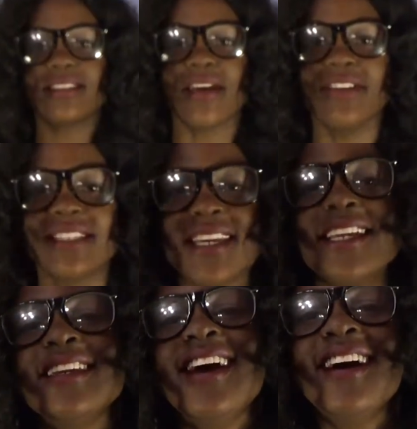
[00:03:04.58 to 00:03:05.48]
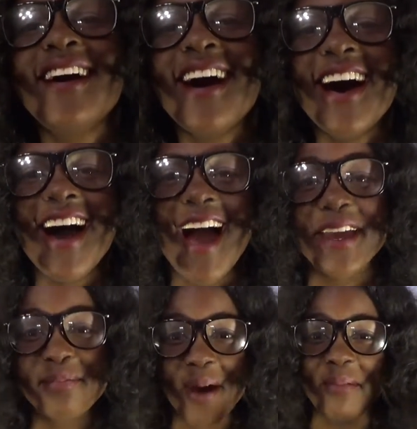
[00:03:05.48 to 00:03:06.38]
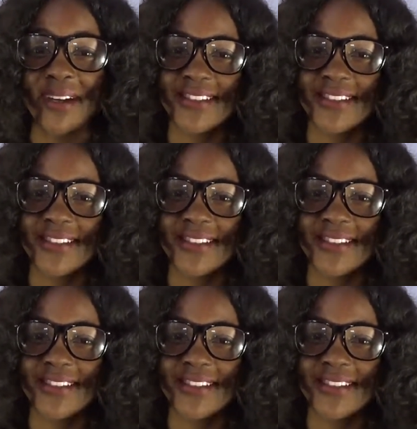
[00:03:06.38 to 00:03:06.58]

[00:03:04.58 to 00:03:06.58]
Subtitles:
17, I can pop my